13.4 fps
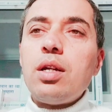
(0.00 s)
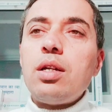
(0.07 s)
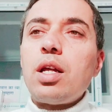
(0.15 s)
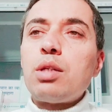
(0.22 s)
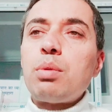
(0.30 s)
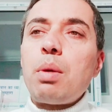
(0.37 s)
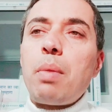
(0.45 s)

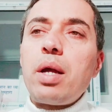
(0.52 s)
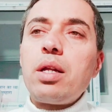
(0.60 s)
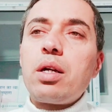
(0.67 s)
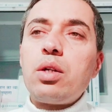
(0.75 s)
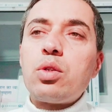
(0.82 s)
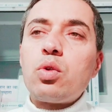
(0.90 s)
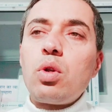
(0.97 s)
does my mind
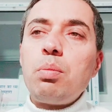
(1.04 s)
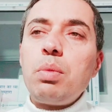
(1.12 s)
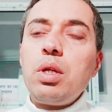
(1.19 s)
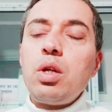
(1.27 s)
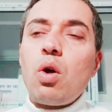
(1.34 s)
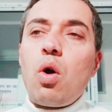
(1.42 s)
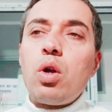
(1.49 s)
control
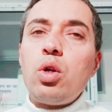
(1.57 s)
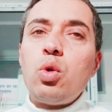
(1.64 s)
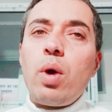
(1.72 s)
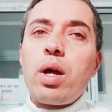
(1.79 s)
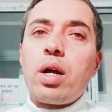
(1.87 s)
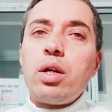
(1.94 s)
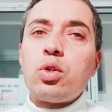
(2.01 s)
me or
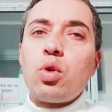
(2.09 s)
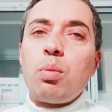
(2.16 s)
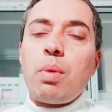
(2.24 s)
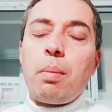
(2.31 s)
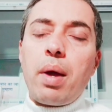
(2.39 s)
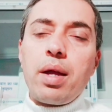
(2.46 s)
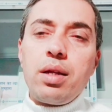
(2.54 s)
do i control
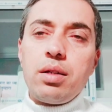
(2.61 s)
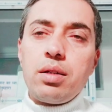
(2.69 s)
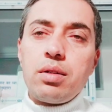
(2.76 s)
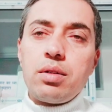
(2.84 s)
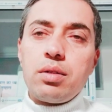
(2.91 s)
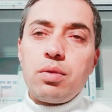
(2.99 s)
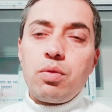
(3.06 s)
my mind
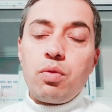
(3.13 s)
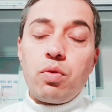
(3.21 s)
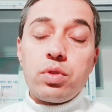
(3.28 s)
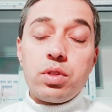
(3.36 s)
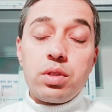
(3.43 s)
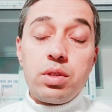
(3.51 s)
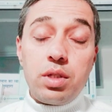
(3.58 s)

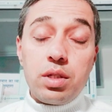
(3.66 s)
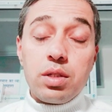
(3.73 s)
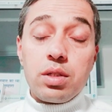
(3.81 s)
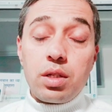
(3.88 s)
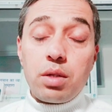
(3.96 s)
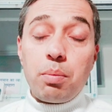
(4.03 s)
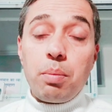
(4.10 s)
this is
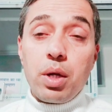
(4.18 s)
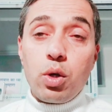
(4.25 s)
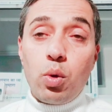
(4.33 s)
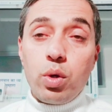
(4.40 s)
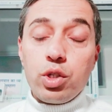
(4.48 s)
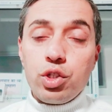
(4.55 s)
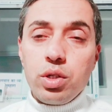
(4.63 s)
such a big
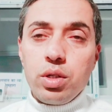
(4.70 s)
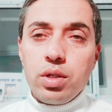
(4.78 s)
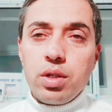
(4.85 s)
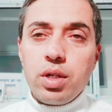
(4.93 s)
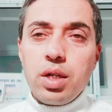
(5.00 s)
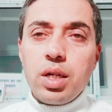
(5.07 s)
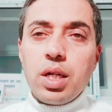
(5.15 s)
question
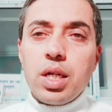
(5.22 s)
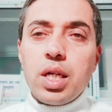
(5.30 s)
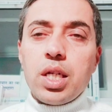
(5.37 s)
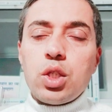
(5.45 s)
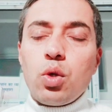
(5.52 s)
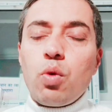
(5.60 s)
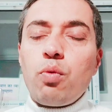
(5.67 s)

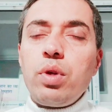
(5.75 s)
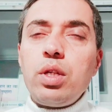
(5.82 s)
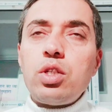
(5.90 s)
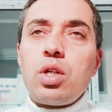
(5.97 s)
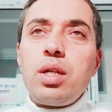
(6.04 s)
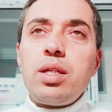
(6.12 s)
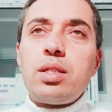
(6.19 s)
so we
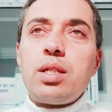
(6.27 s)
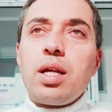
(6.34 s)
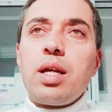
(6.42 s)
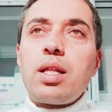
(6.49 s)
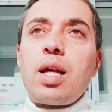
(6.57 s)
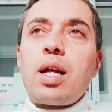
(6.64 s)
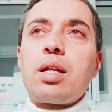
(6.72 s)
generally
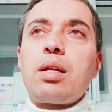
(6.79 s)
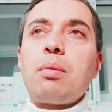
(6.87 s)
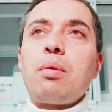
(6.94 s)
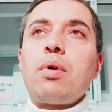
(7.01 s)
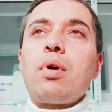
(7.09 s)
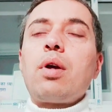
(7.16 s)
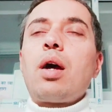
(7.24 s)
say that
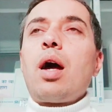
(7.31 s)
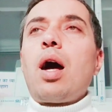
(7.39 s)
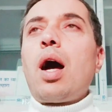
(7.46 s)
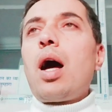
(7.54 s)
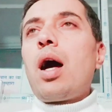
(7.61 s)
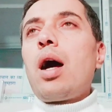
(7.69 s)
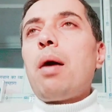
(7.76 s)

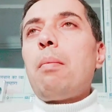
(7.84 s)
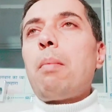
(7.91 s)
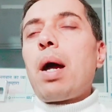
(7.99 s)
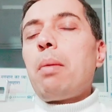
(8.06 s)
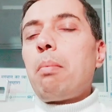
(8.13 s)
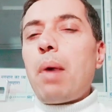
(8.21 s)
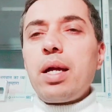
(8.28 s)
uh,
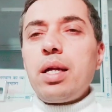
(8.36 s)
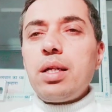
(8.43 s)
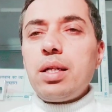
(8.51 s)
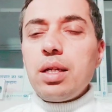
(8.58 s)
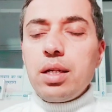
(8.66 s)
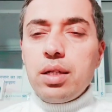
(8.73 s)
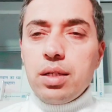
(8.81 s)
my
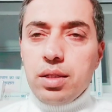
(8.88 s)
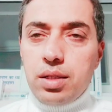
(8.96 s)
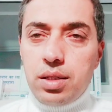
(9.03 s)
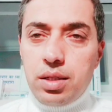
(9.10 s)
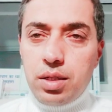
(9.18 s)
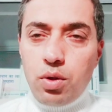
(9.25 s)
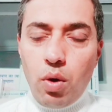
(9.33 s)
mind
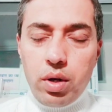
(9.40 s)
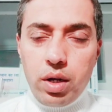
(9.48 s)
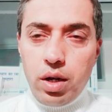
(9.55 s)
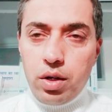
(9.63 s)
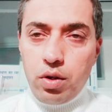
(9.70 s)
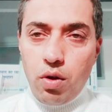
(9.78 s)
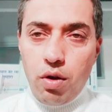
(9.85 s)
is not in
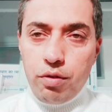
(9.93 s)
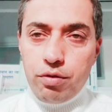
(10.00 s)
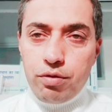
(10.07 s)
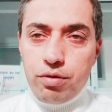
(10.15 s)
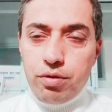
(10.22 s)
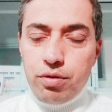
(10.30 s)
control of